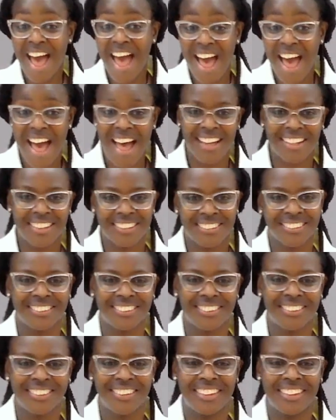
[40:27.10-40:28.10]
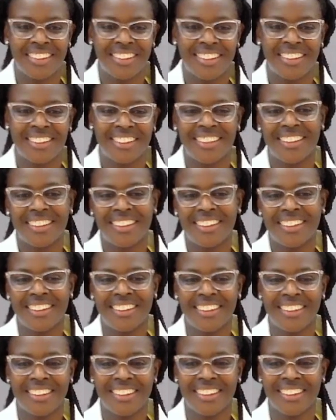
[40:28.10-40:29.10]

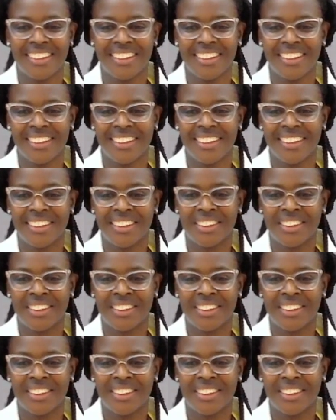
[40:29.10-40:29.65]
Nothing is said.